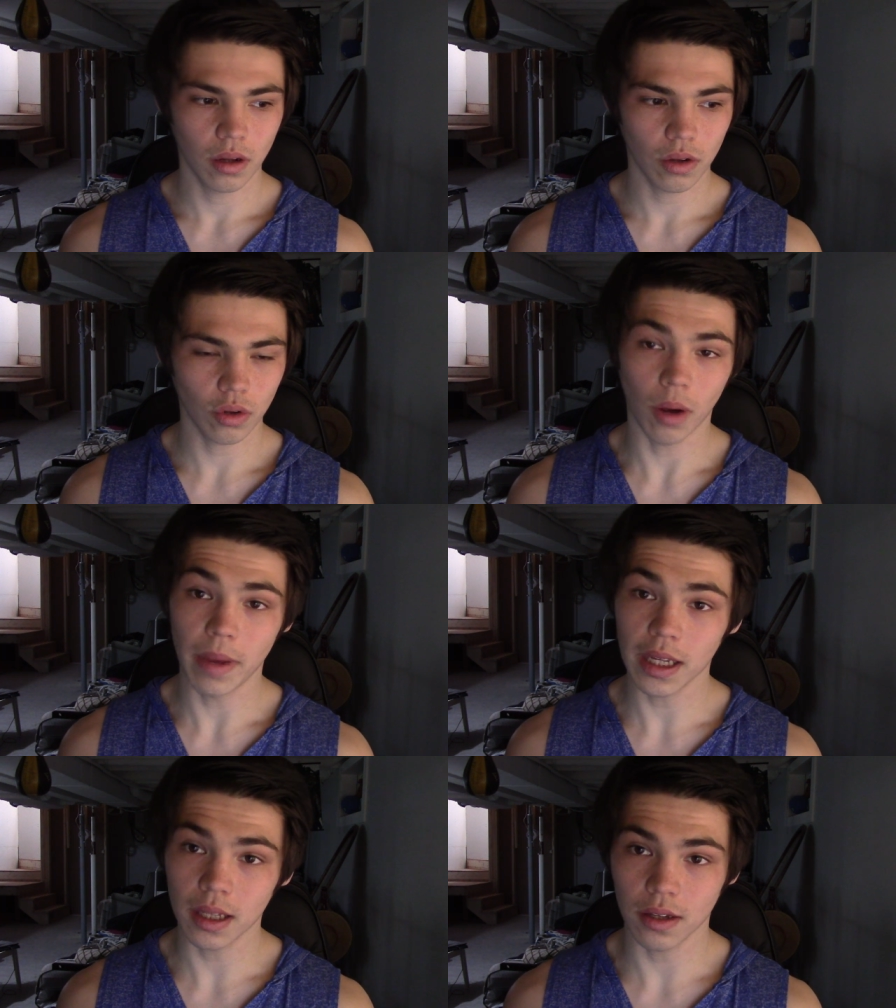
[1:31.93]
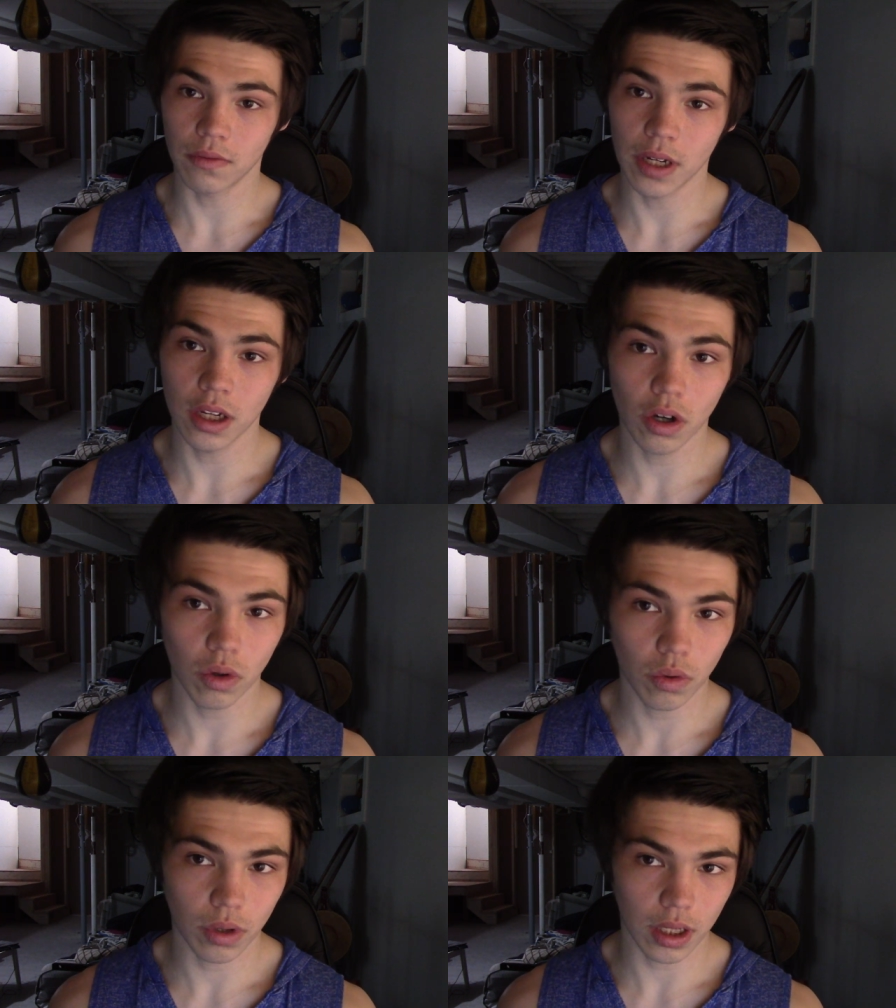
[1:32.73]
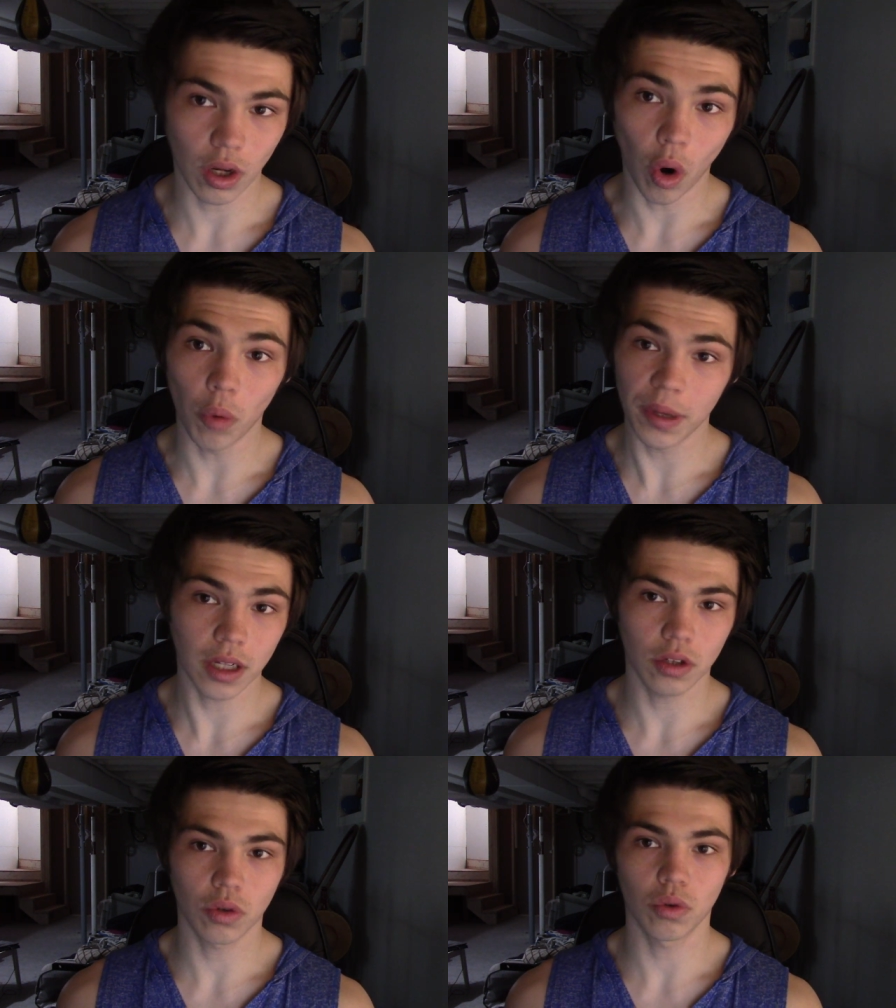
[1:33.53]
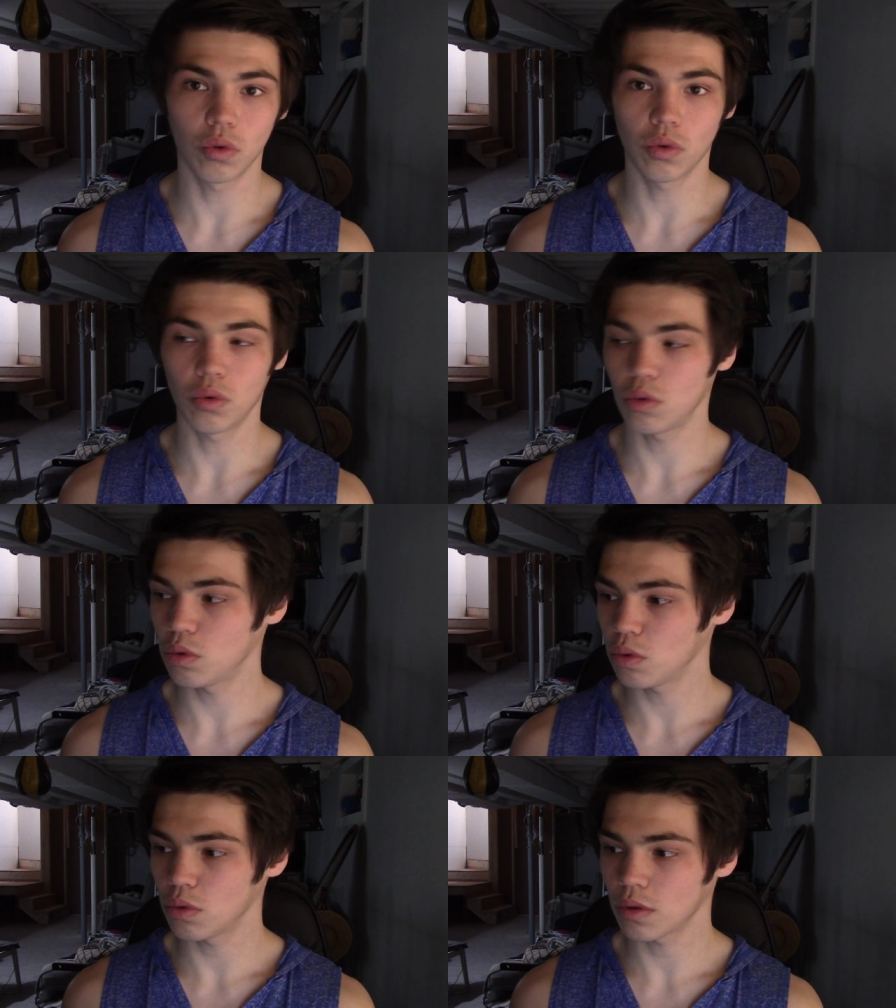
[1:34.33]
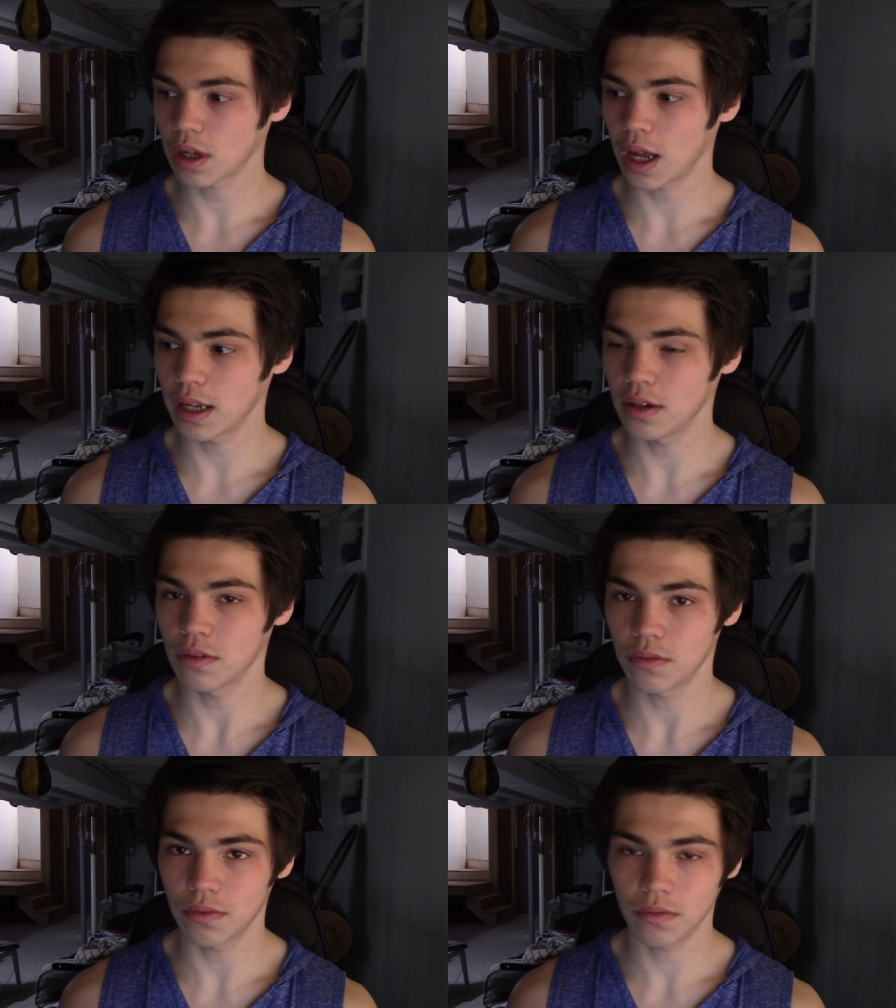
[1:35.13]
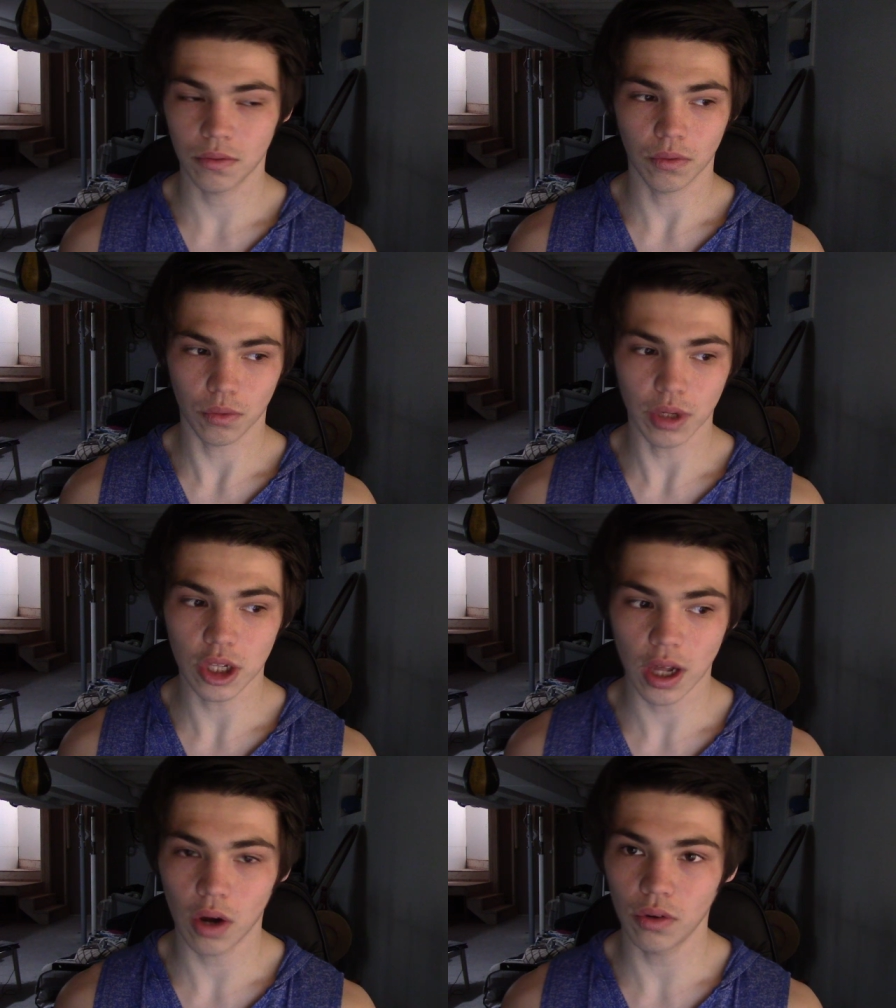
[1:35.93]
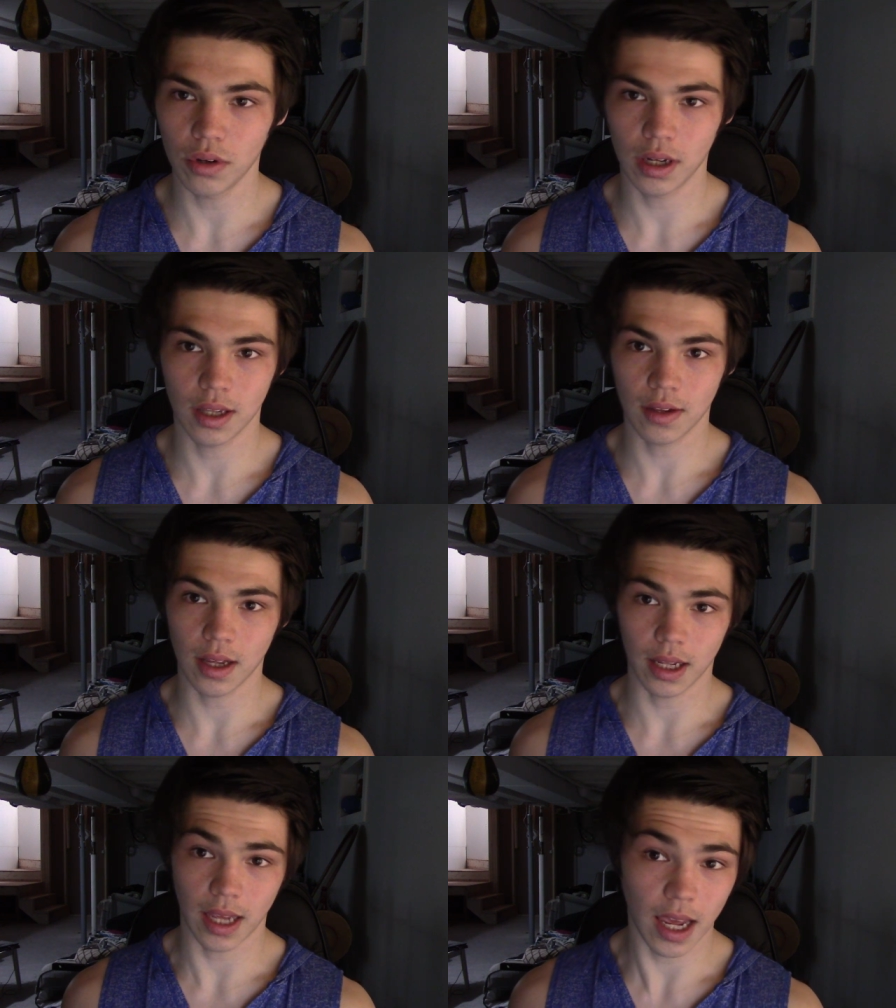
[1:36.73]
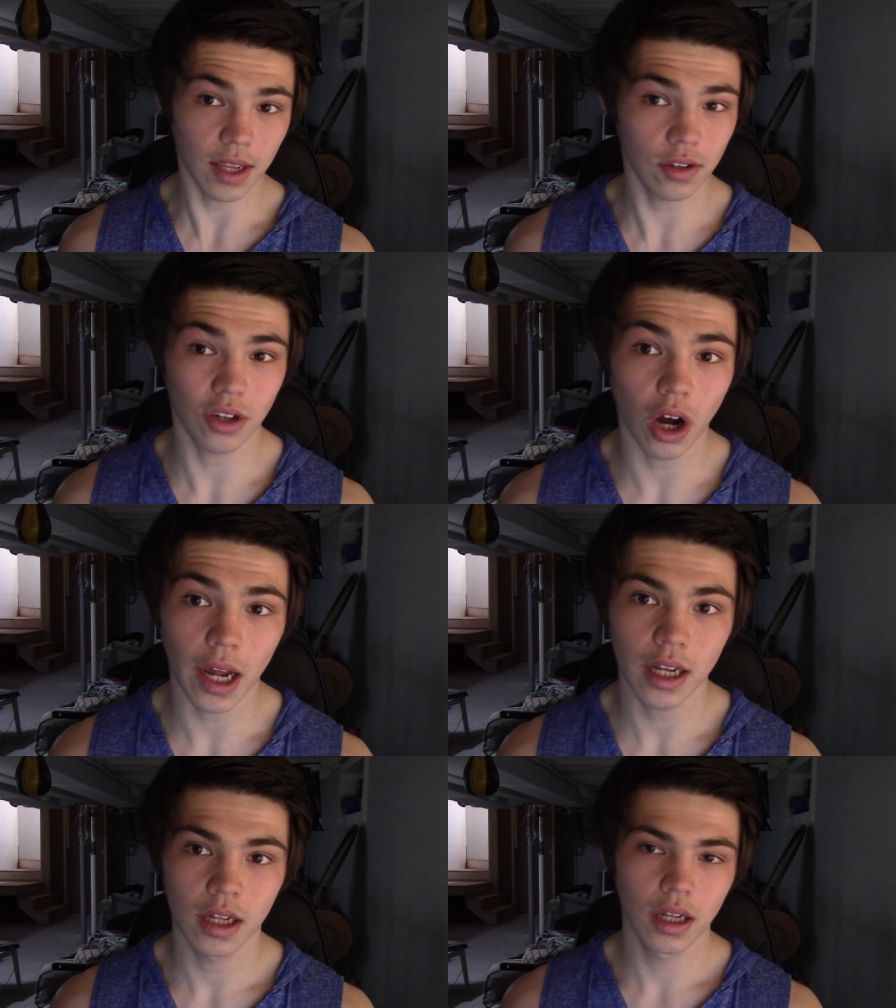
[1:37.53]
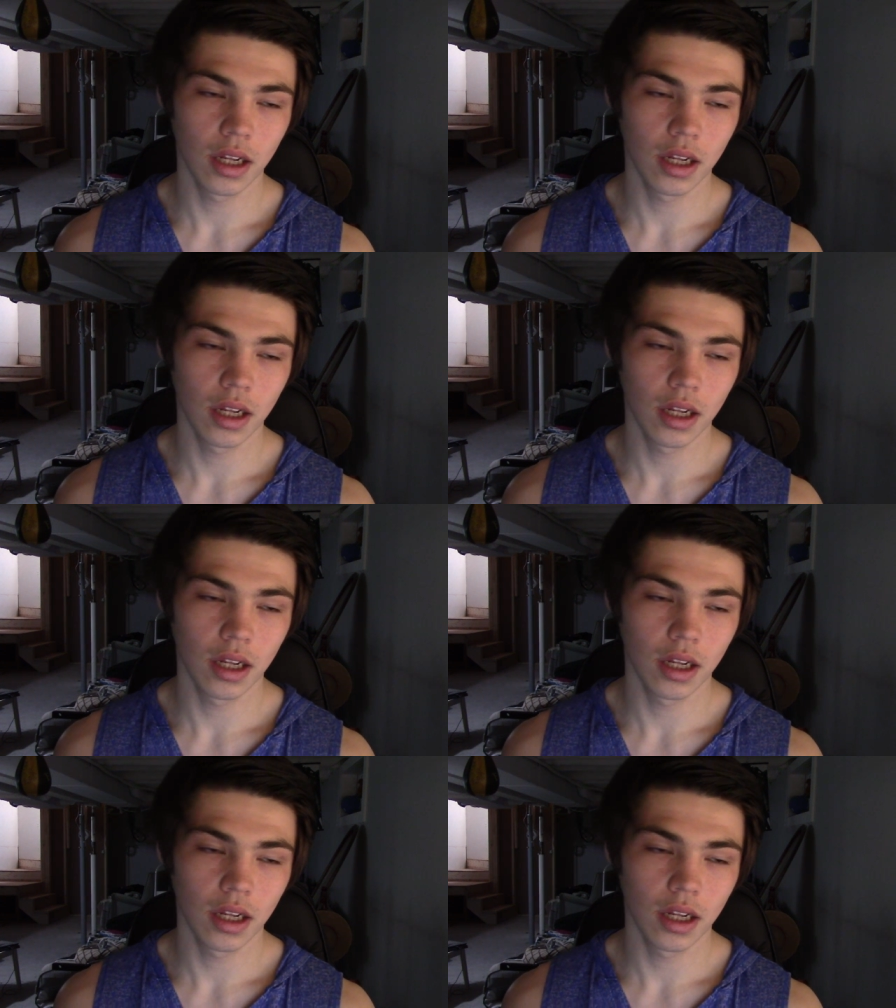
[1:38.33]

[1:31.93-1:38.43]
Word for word: so I'm making this video eh, hoping to kind of reach out and say like, hey, Scott,